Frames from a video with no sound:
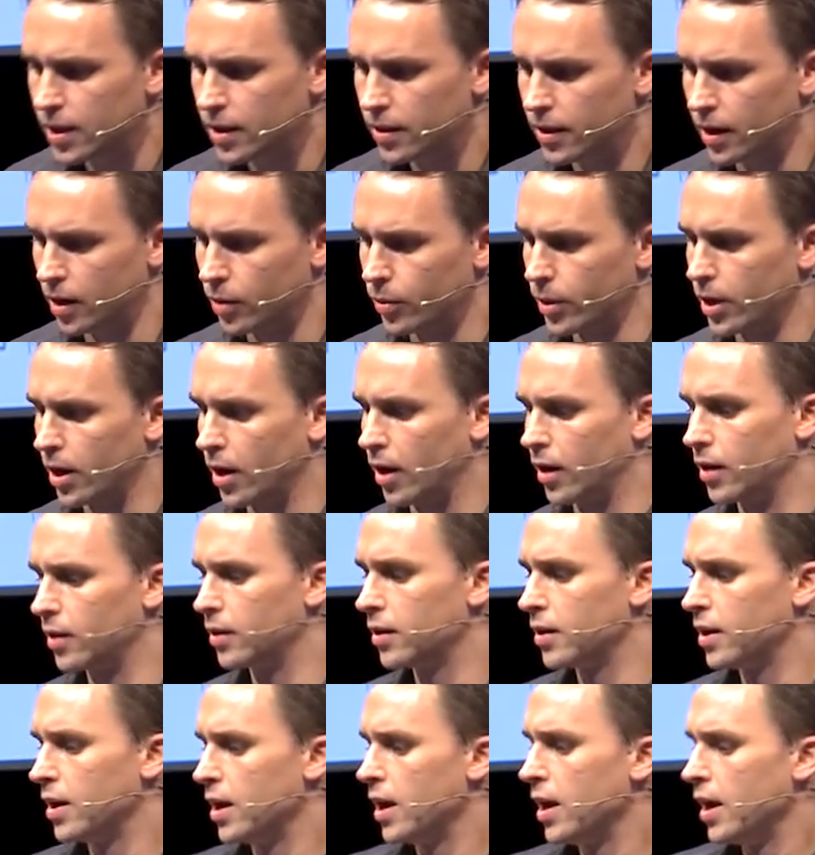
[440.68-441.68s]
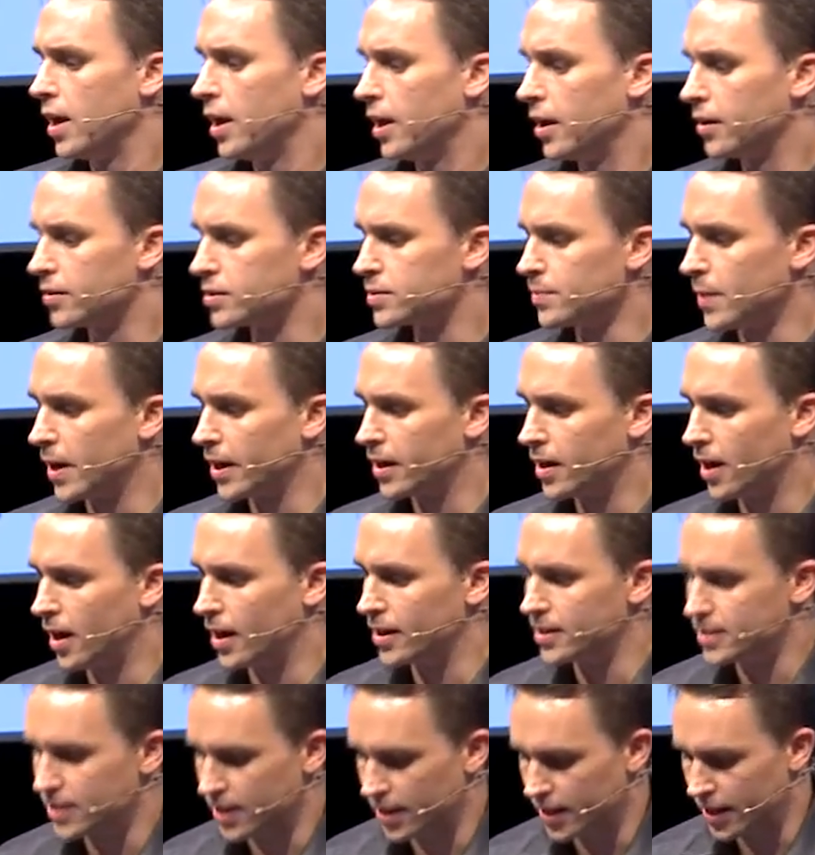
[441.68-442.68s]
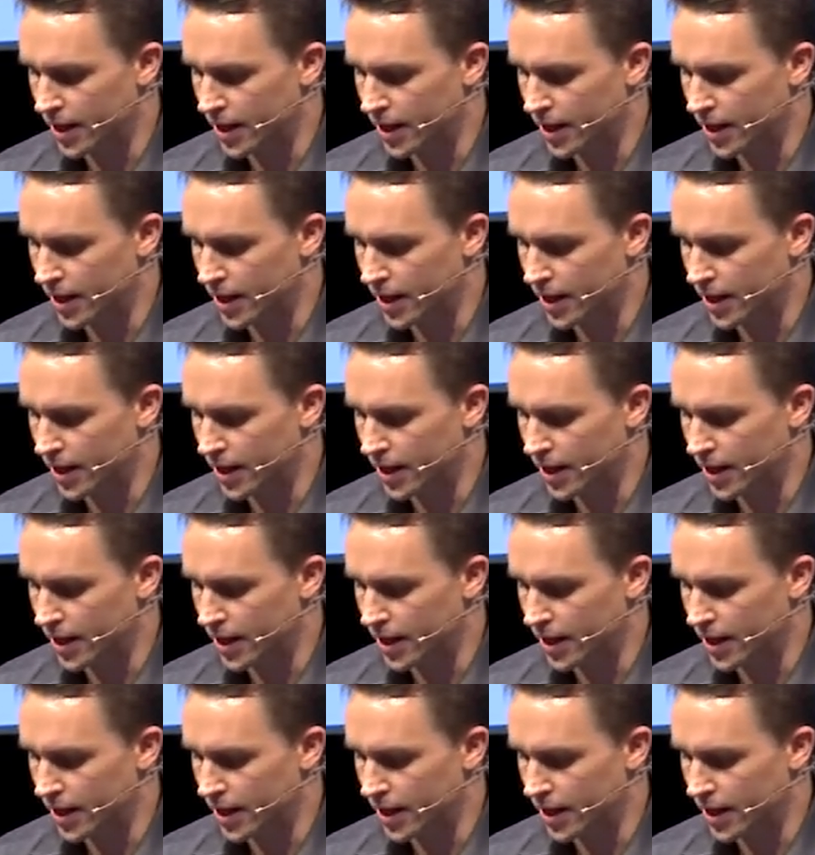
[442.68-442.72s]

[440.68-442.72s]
There we are. Here's my content